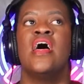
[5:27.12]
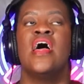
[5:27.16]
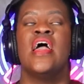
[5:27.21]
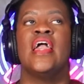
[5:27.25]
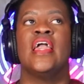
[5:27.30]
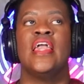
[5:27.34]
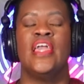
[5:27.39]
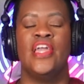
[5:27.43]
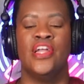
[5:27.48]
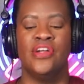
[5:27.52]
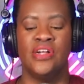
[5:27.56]

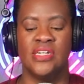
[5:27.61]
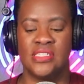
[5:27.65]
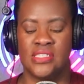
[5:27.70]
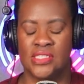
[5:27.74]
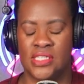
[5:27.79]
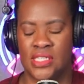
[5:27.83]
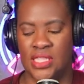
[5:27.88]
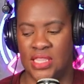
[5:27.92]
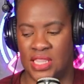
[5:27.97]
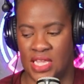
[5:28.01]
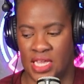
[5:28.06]
Here is
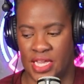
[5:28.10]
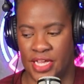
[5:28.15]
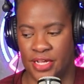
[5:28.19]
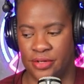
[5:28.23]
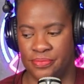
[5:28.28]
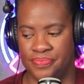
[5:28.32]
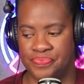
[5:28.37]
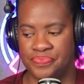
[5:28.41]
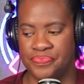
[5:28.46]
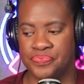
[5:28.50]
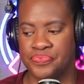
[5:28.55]
the
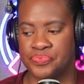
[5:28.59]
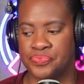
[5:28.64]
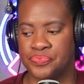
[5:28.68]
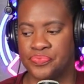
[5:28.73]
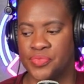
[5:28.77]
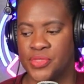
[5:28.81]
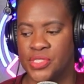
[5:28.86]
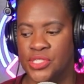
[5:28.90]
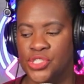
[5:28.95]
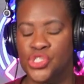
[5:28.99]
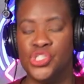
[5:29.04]
thing.
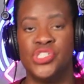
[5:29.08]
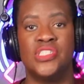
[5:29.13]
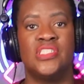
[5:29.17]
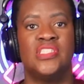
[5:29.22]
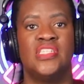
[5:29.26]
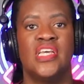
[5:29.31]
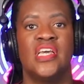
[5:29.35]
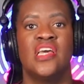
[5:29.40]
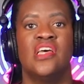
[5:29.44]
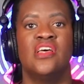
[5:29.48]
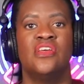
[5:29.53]

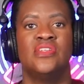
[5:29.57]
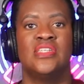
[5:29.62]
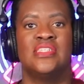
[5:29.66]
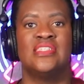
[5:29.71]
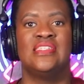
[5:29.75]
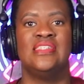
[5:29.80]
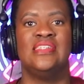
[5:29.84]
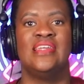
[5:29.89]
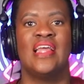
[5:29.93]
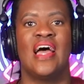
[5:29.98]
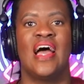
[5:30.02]
Giselle
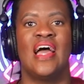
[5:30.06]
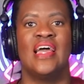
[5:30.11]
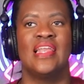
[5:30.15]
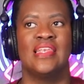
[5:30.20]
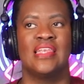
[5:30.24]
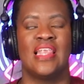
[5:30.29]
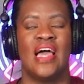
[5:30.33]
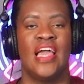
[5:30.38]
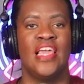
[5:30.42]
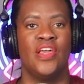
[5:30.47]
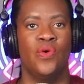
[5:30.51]
does not
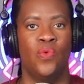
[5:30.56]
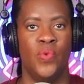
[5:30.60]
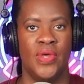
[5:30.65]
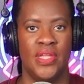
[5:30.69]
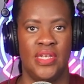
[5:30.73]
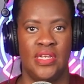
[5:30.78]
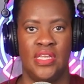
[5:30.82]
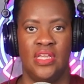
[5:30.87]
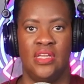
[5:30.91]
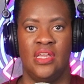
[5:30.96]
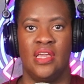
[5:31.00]
like
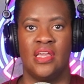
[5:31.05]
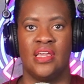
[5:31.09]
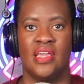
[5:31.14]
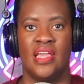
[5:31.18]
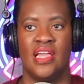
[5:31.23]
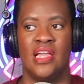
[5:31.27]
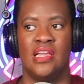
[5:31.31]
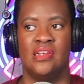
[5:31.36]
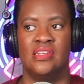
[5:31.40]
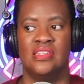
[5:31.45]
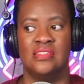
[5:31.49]
Wendy and
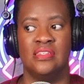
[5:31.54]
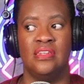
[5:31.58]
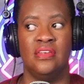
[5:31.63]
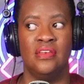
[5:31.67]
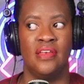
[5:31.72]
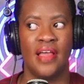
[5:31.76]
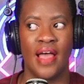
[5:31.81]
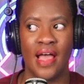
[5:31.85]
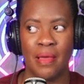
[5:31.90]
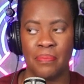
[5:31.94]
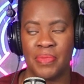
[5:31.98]
Candace,
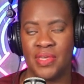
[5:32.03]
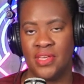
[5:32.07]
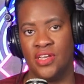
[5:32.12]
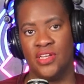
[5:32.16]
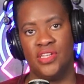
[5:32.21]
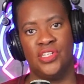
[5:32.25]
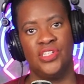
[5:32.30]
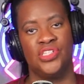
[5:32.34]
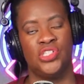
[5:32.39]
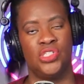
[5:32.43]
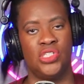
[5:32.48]
not
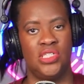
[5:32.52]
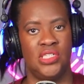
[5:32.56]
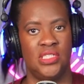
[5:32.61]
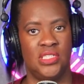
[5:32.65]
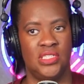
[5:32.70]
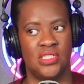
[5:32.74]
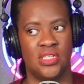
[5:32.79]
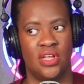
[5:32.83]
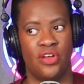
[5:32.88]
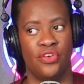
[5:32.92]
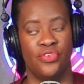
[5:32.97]
because
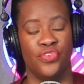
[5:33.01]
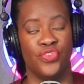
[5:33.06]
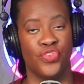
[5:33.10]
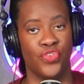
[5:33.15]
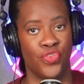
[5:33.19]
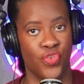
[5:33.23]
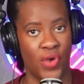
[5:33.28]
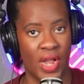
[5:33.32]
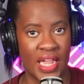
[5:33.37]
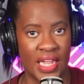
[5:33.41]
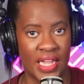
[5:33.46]
she's
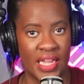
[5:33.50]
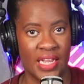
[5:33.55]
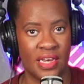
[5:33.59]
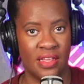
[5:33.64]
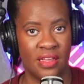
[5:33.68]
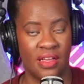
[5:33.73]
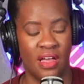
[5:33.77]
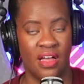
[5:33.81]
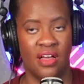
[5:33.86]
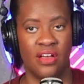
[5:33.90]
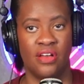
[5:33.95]
afraid
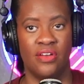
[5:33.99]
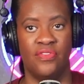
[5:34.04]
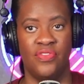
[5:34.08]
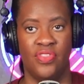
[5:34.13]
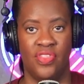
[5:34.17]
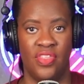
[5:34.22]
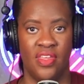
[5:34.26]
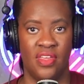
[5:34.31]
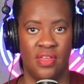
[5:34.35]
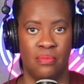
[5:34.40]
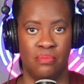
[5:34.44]

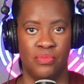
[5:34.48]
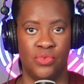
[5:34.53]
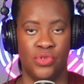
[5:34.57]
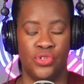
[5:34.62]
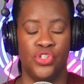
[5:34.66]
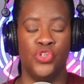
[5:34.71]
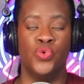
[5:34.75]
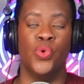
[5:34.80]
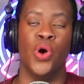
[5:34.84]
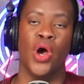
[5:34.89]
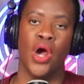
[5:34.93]
of them
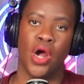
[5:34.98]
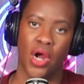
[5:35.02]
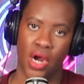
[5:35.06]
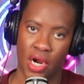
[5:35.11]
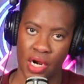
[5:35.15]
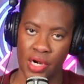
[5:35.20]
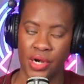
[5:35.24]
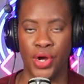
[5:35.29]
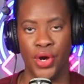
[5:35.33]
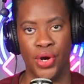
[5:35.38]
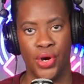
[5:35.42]
to
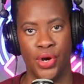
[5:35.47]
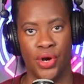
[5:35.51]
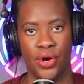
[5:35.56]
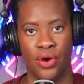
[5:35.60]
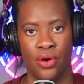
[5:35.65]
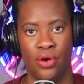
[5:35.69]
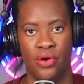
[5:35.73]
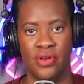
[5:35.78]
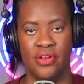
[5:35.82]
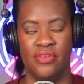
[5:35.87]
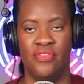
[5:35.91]
hurt
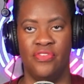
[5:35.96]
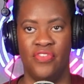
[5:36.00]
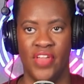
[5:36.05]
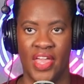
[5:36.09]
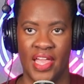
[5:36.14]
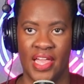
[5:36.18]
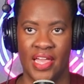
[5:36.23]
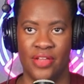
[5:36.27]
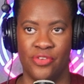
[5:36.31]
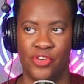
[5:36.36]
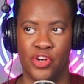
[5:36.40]
her on a
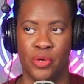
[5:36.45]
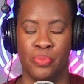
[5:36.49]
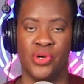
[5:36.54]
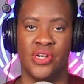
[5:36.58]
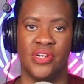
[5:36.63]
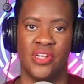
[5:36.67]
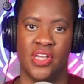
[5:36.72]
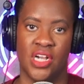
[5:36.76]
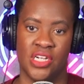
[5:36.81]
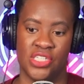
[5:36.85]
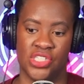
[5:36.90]
van, on a
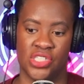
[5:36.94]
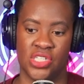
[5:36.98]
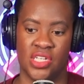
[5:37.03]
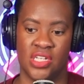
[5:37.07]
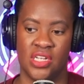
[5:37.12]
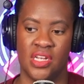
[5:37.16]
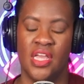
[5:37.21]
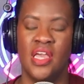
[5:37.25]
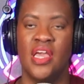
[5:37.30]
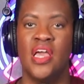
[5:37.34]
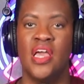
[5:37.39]

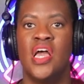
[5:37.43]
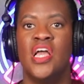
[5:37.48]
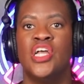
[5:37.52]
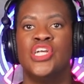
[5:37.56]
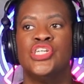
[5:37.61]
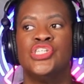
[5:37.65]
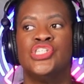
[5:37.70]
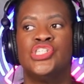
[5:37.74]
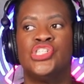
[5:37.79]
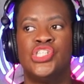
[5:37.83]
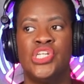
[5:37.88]
production.
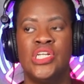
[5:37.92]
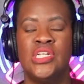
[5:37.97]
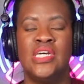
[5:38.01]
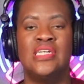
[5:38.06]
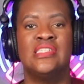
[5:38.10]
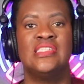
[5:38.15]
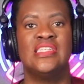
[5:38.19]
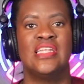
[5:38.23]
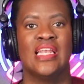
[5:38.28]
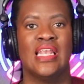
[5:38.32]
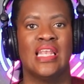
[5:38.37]
She
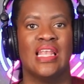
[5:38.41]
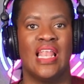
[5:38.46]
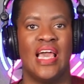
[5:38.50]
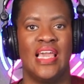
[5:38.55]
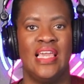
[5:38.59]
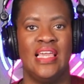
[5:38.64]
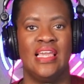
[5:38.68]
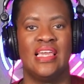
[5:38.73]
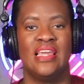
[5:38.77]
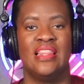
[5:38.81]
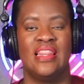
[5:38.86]
doesn't
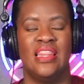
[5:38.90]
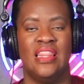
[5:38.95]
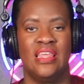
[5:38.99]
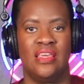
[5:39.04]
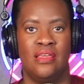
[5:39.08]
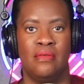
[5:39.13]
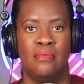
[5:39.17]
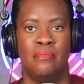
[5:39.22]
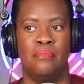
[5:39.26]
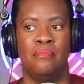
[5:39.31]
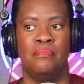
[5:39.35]
like
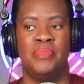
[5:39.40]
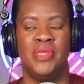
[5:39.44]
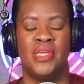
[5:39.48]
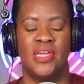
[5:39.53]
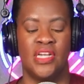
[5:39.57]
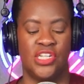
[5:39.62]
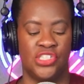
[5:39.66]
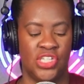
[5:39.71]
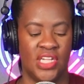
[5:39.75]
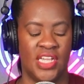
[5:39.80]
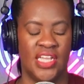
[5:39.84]
them
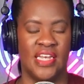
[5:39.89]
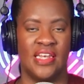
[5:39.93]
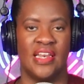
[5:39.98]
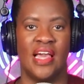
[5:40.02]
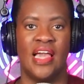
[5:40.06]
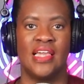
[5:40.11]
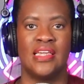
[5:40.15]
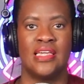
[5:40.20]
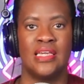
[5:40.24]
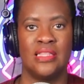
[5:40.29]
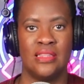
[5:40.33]
because she
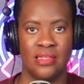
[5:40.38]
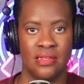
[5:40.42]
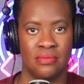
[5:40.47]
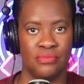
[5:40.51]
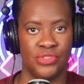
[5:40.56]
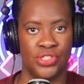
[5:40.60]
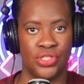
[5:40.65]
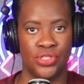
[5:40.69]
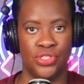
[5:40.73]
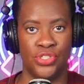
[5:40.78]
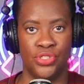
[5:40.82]
cannot get them
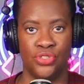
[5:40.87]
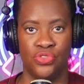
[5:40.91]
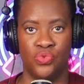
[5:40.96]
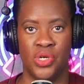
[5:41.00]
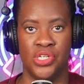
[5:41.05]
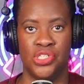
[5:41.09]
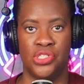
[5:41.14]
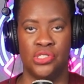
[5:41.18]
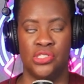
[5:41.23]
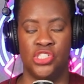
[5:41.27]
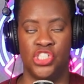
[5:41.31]
to do
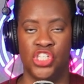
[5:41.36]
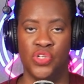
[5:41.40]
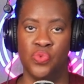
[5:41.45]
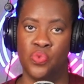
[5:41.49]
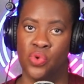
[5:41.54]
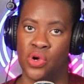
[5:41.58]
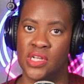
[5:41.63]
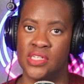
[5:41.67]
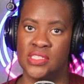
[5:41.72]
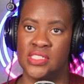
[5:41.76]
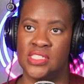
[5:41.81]
what she
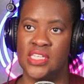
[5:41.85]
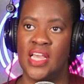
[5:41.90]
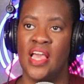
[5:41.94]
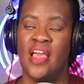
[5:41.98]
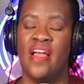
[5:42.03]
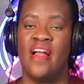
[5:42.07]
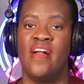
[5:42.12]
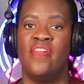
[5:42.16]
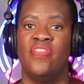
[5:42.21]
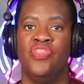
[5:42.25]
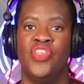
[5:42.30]
wants.
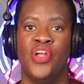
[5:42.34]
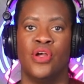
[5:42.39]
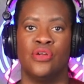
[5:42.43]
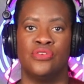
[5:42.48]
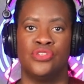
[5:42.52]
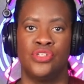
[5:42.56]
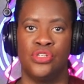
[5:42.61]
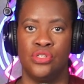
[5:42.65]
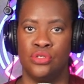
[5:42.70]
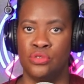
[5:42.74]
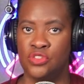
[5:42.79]
They're
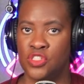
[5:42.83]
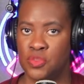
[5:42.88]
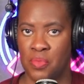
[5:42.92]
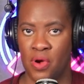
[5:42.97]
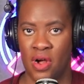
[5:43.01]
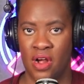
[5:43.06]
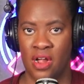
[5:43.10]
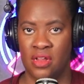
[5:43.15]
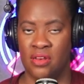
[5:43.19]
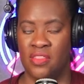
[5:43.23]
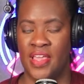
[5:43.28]
too
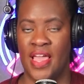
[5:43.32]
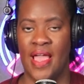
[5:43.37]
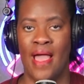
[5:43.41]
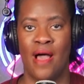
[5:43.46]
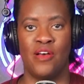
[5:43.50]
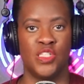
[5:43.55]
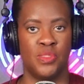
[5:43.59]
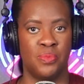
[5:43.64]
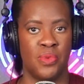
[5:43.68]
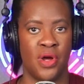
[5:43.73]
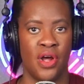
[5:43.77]
smart. They
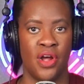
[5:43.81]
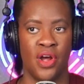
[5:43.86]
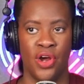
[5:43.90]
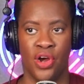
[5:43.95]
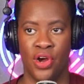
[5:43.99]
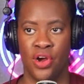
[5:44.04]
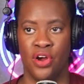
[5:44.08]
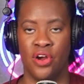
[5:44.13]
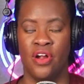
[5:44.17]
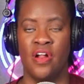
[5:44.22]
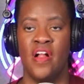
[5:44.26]
outsmart
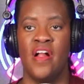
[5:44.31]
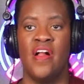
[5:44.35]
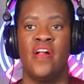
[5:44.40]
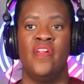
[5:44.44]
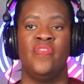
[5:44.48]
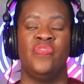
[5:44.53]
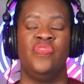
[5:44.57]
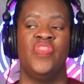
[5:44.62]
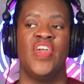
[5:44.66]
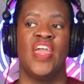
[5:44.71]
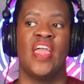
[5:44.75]
her.
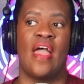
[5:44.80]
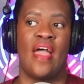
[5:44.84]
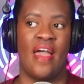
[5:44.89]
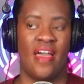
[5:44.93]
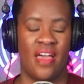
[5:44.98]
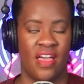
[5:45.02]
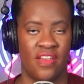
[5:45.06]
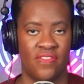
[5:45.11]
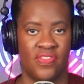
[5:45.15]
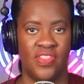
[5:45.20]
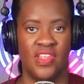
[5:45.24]
They
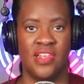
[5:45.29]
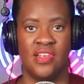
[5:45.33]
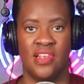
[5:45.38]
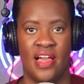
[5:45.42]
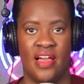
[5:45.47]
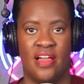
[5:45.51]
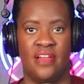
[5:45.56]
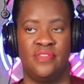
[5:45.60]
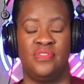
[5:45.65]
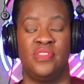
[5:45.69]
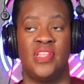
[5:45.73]
have the
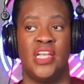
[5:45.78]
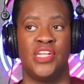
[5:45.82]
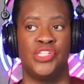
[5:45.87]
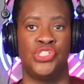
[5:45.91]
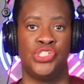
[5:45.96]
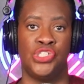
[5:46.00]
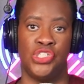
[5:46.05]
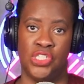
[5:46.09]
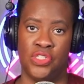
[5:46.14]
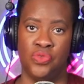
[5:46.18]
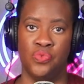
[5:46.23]
lives that
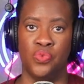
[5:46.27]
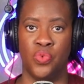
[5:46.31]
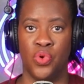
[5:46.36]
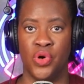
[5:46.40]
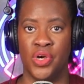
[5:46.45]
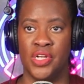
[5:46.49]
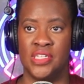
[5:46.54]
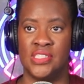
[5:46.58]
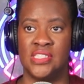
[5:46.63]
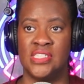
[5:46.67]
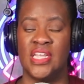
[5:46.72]
she
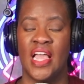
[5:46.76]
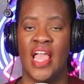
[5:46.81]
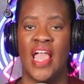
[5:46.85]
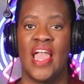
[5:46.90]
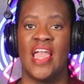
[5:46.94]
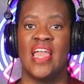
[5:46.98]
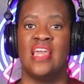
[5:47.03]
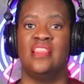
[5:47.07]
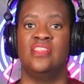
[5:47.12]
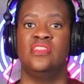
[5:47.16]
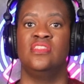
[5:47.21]
wants,
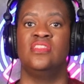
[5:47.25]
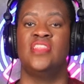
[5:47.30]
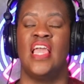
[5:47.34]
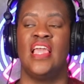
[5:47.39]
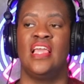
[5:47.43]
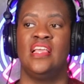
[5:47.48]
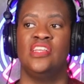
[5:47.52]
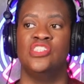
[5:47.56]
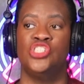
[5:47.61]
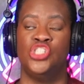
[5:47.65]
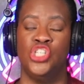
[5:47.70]
and
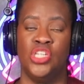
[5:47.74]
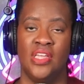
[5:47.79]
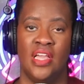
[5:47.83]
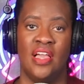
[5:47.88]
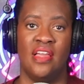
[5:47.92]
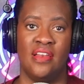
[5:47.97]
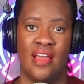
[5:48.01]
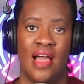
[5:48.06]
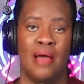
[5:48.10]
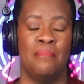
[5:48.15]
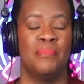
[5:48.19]
she
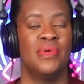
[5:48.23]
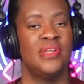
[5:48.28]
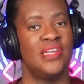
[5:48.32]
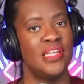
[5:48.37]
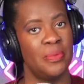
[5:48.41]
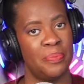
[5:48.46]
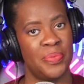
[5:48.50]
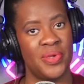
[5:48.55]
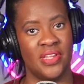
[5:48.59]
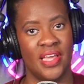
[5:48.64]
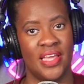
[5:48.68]
cannot
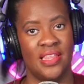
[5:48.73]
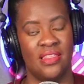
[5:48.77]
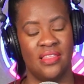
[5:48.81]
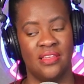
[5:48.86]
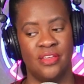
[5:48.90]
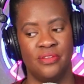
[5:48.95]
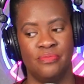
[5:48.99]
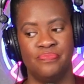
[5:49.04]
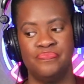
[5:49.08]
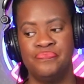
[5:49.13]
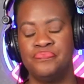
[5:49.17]
manipulate
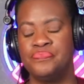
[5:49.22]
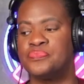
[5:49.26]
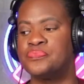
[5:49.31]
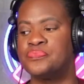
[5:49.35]
them.